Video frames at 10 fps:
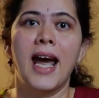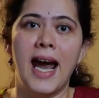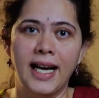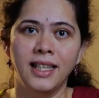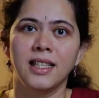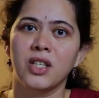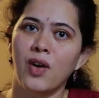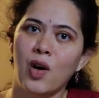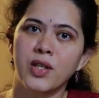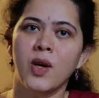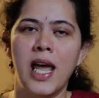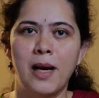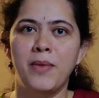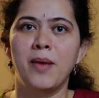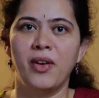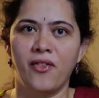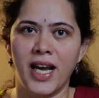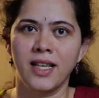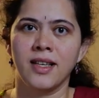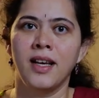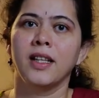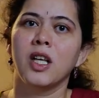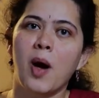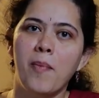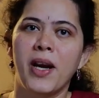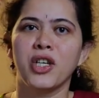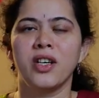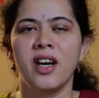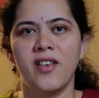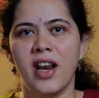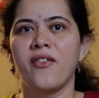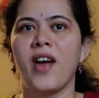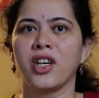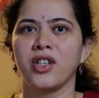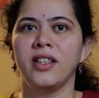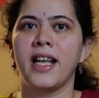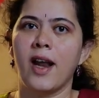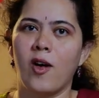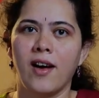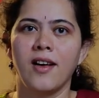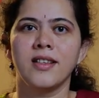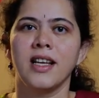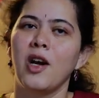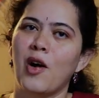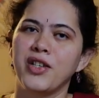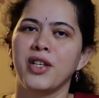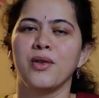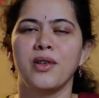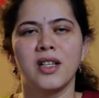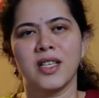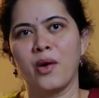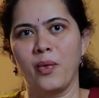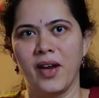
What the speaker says: And this will also help them revise the compression and rarefaction that occurs in longitudinal sound